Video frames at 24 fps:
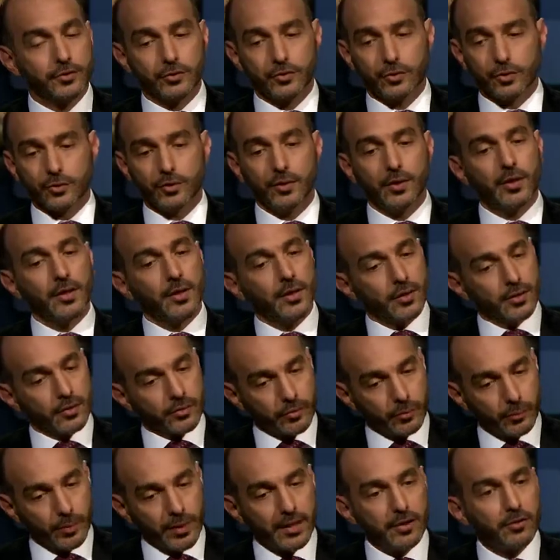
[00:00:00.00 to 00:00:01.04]
So,
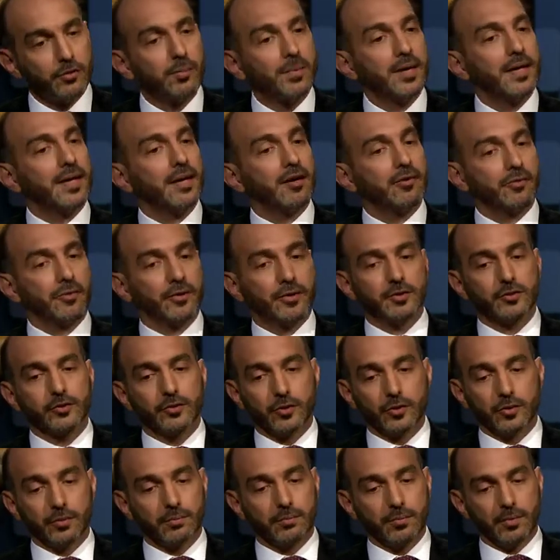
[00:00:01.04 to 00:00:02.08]
so we need to be careful.
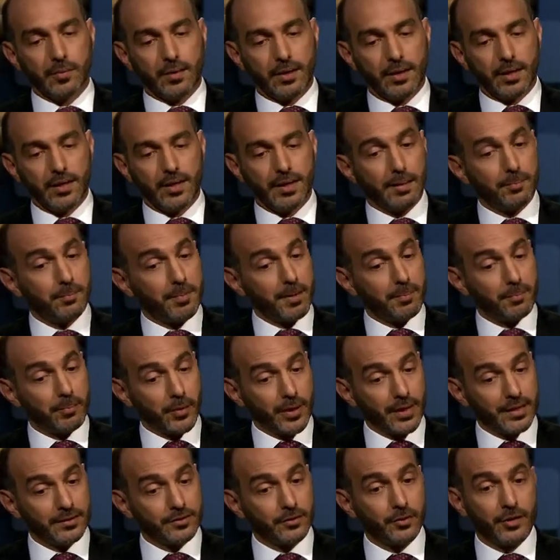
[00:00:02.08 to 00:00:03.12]
So it can be
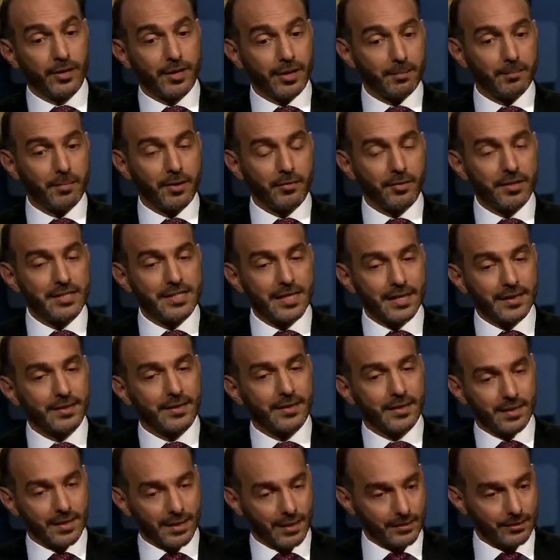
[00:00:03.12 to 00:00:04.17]
embraced or it can be
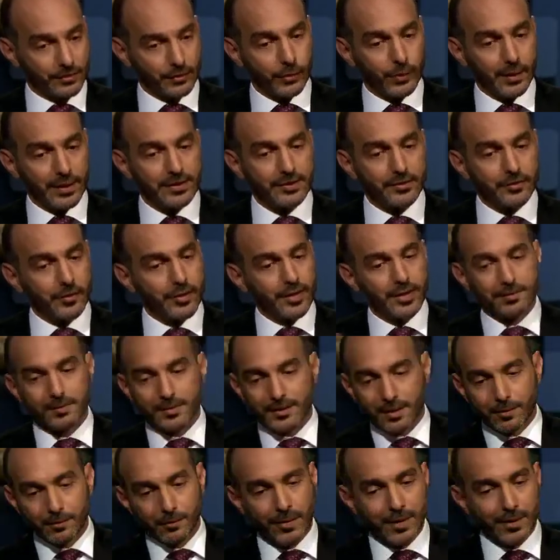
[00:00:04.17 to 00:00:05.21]
rejected as two
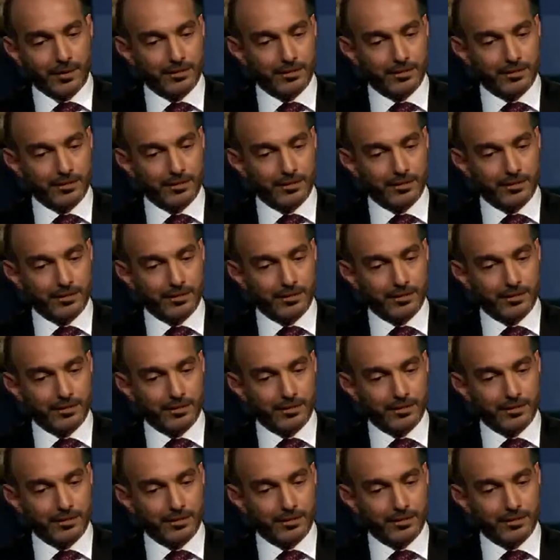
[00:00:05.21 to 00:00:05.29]
extremes, and we